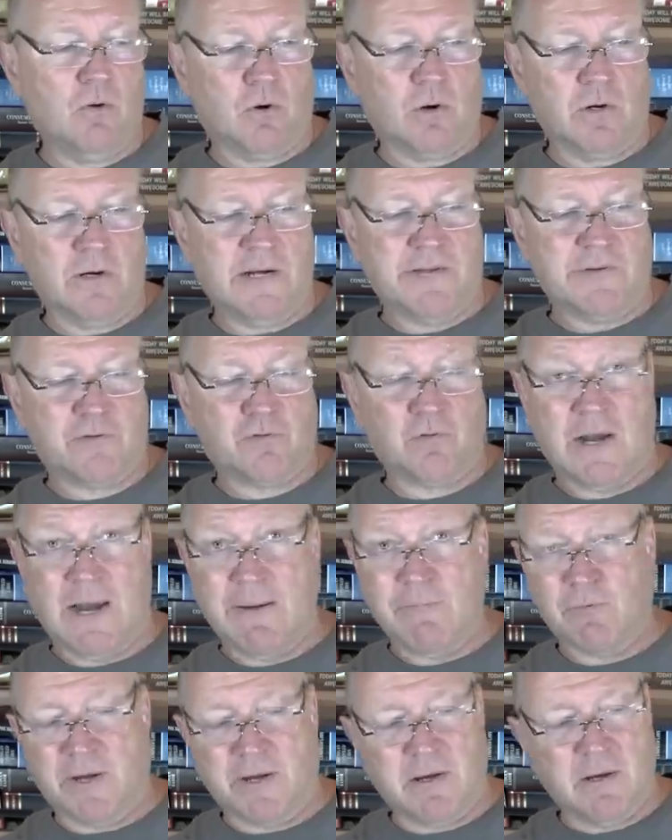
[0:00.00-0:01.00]
organized
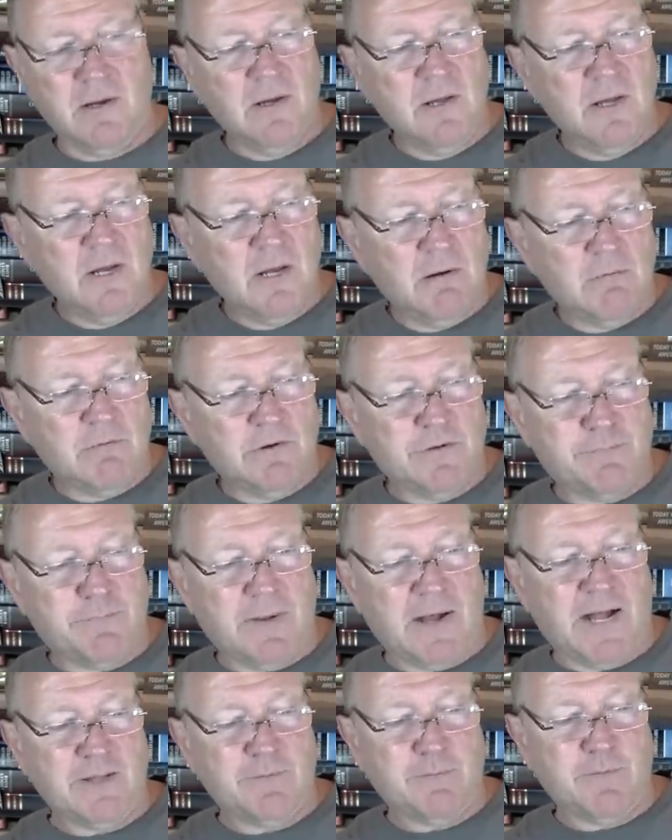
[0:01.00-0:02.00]
crime ring
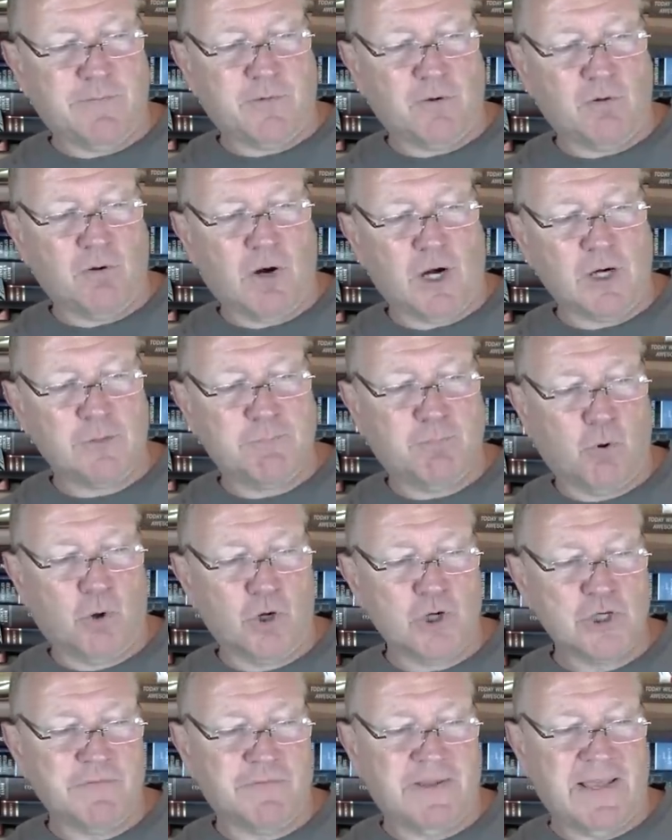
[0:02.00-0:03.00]
responsible for a large
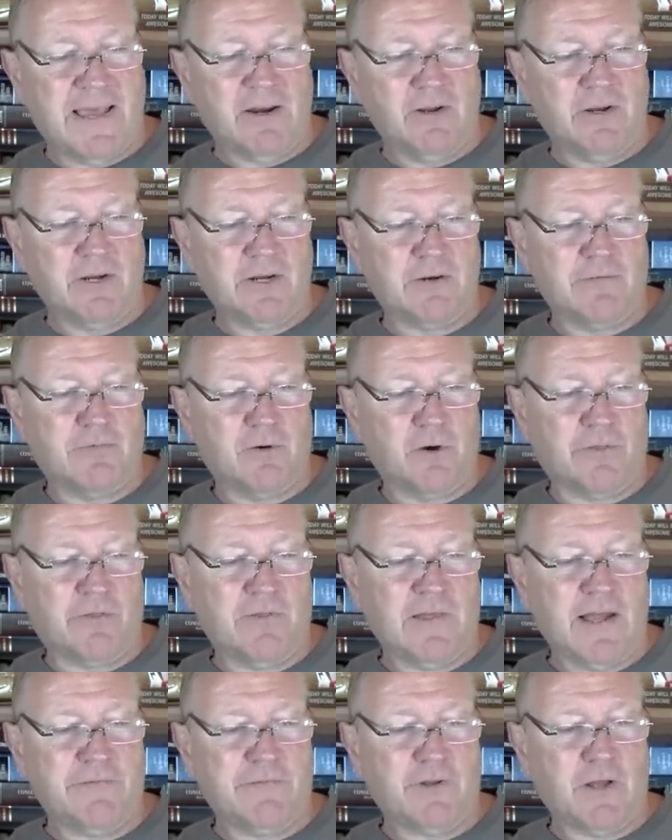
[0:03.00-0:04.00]
portion of catalytic converter
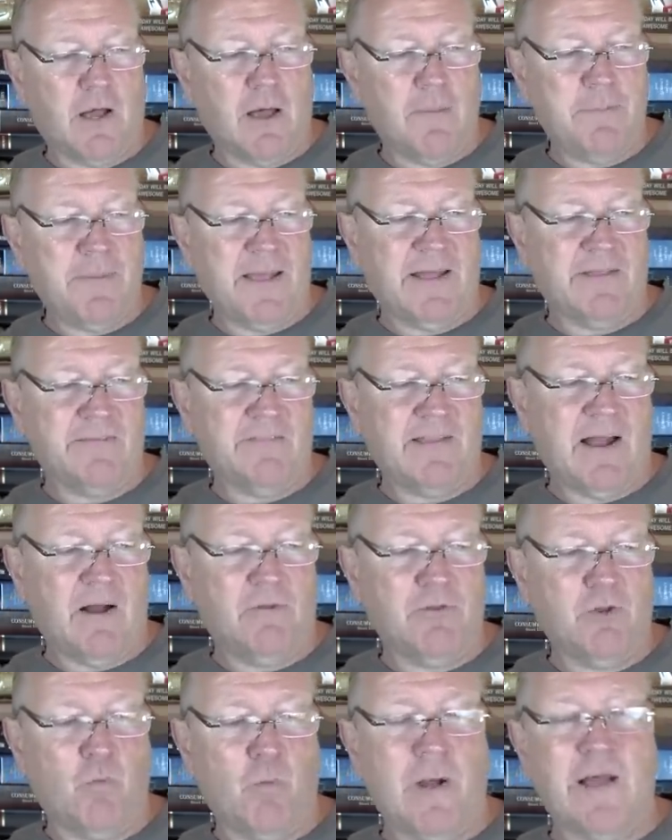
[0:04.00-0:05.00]
thefts up and
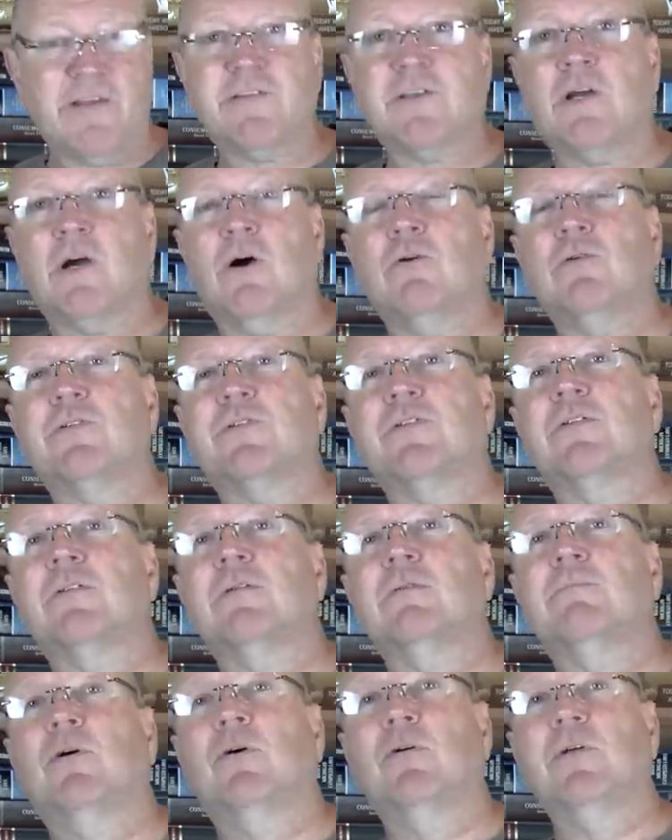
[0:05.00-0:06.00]
down the West Coast,
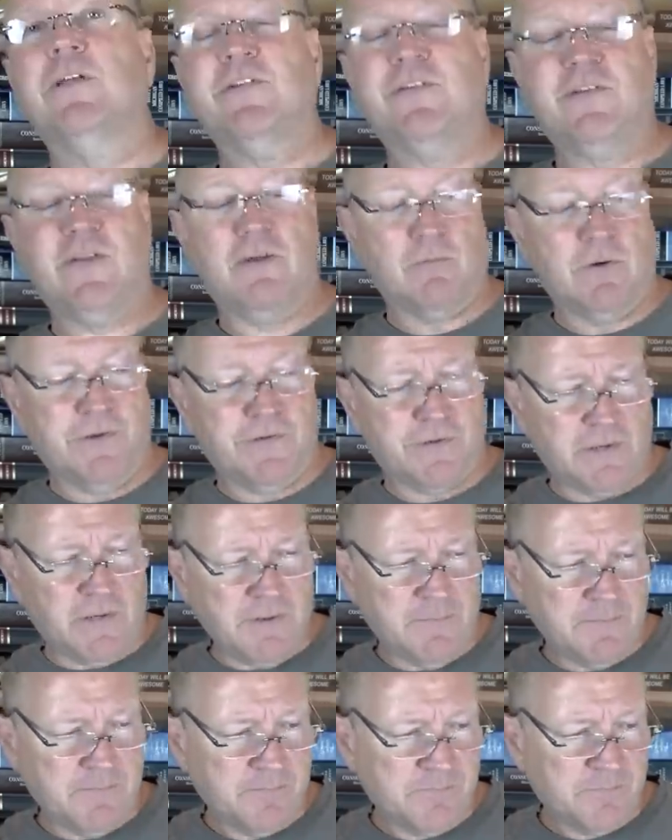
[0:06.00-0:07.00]
police said
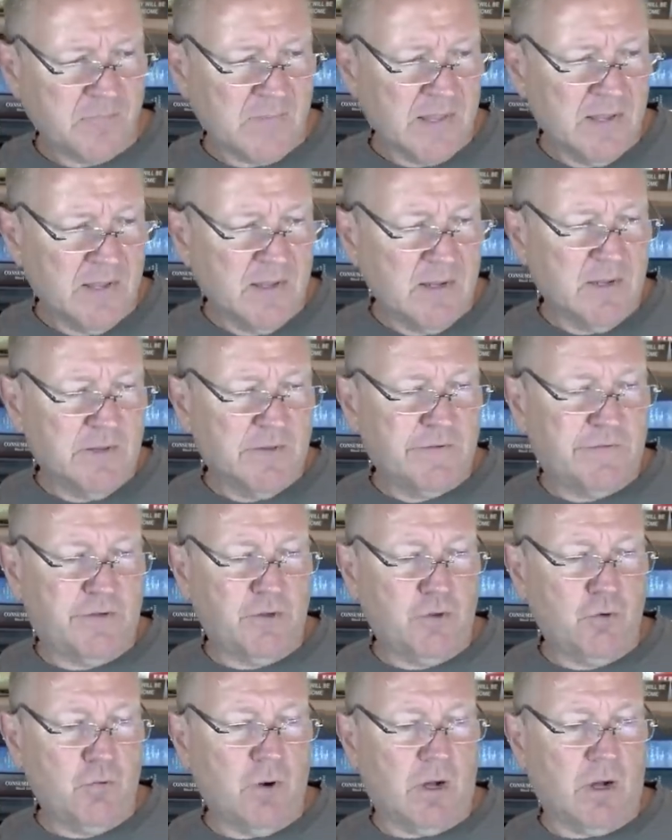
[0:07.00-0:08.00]
recently.
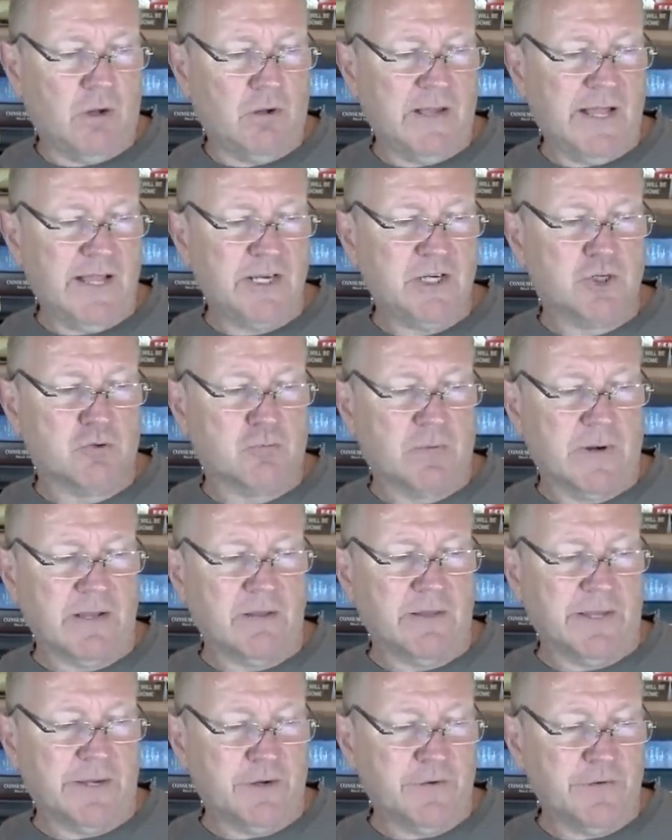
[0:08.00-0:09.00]
Two alleged
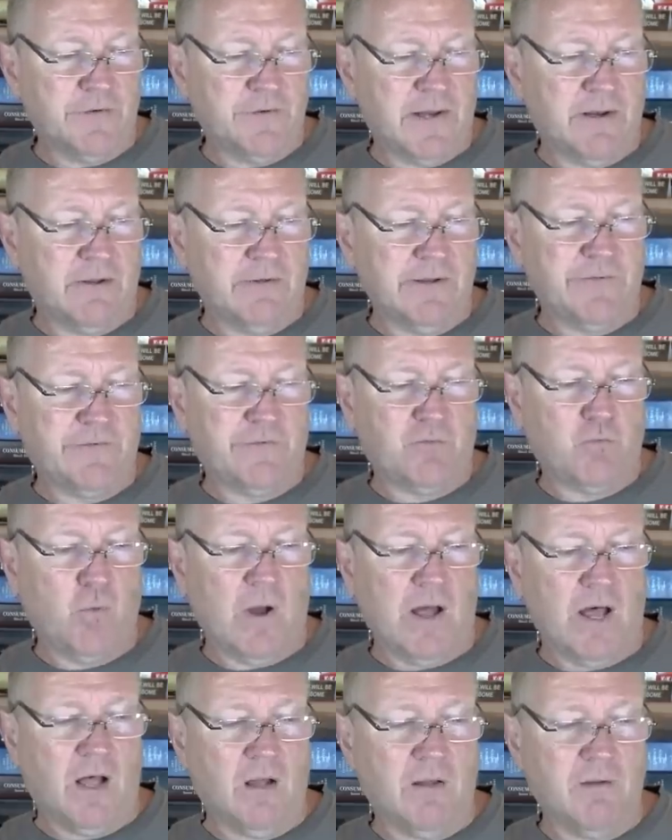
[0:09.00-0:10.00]
ringleaders and at least
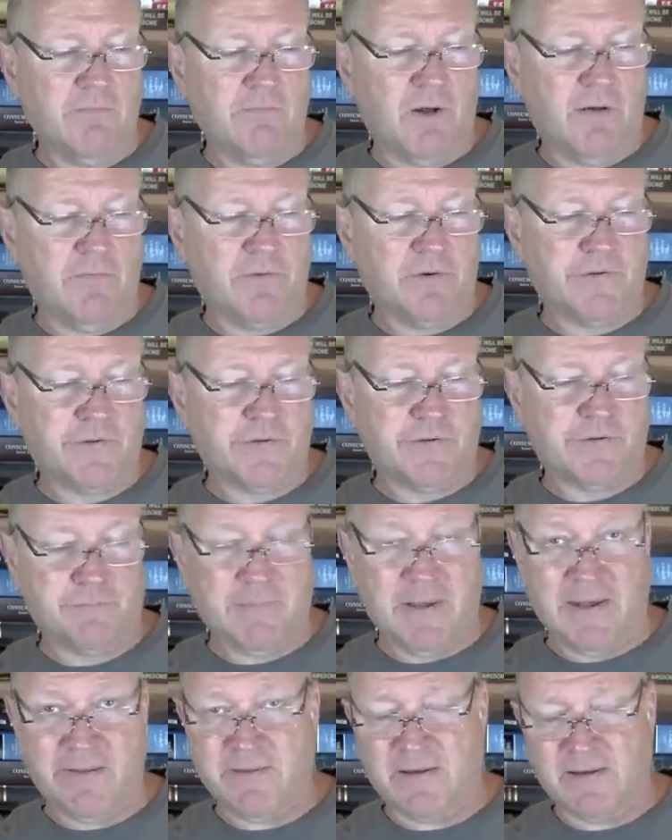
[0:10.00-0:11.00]
12 of their
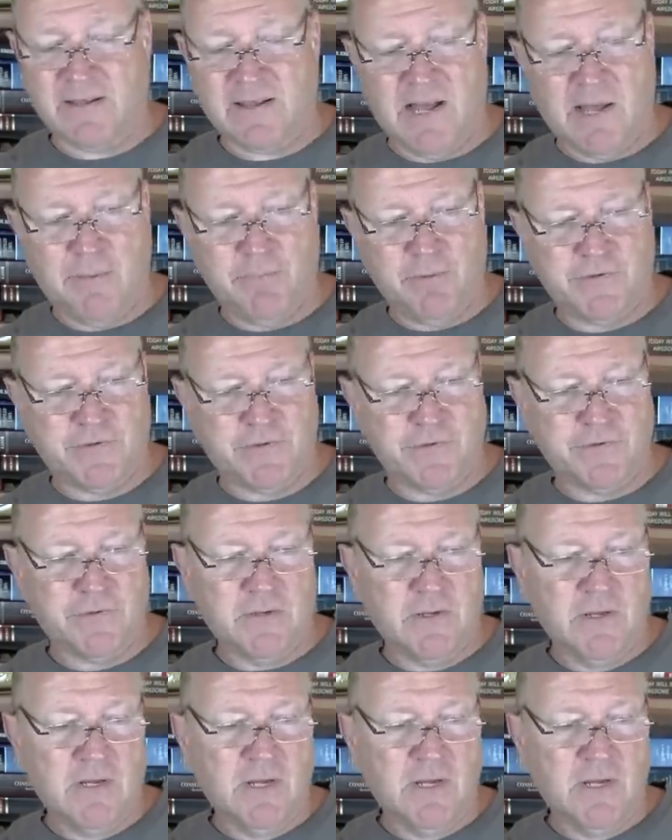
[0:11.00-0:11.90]
suspected accomplices